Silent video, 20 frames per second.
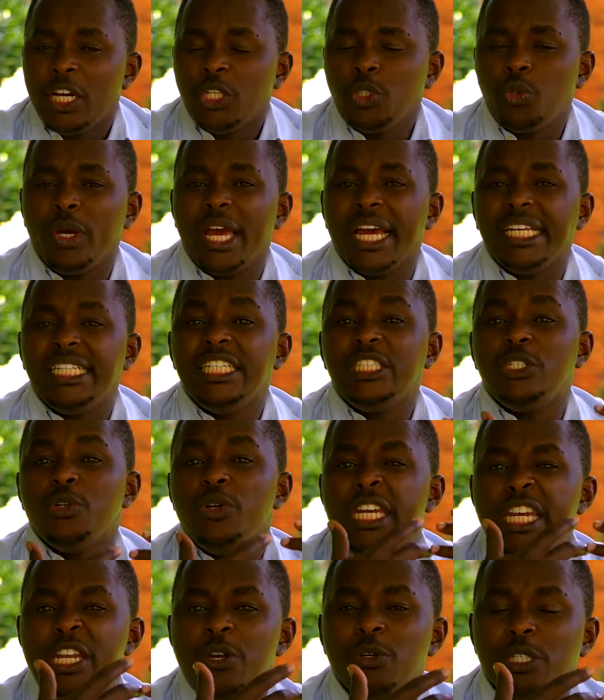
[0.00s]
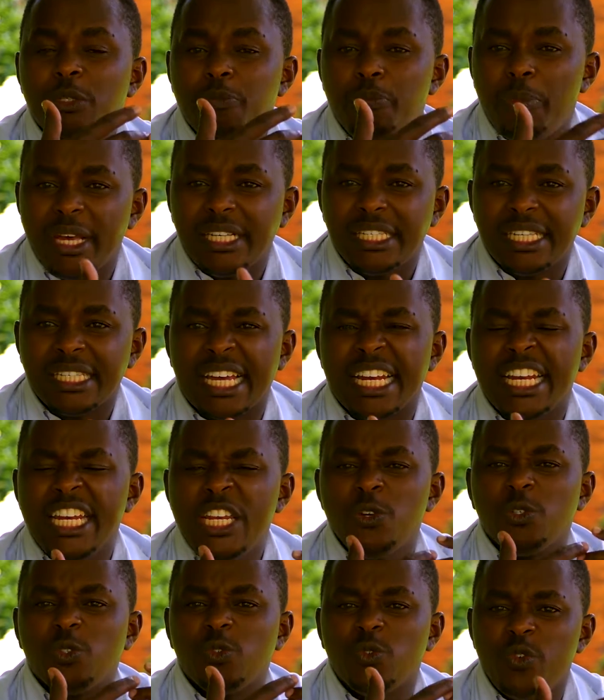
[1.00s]
to get into new spaces and
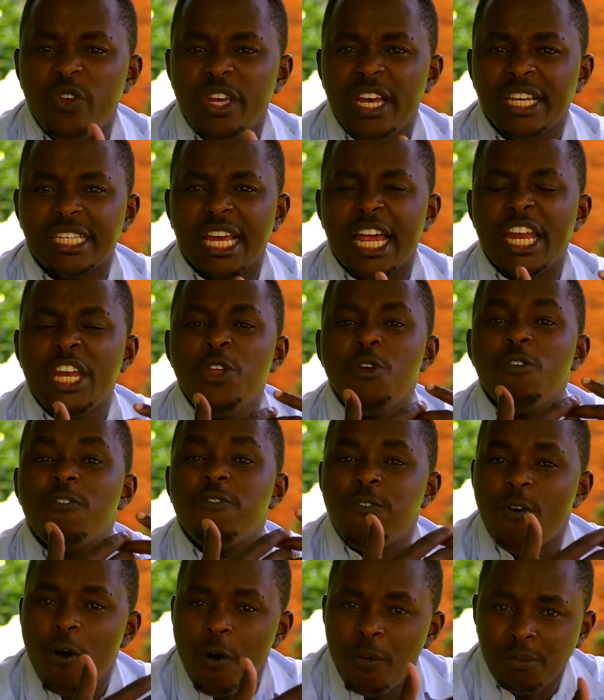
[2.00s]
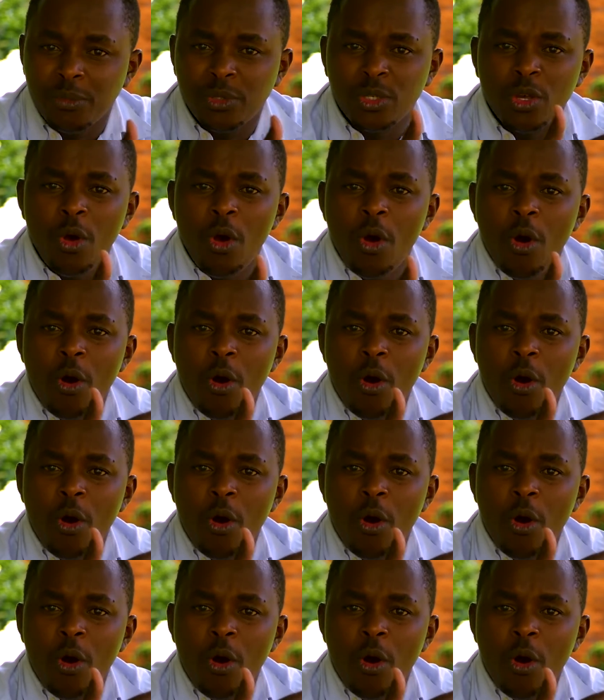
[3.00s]
new spheres and new forms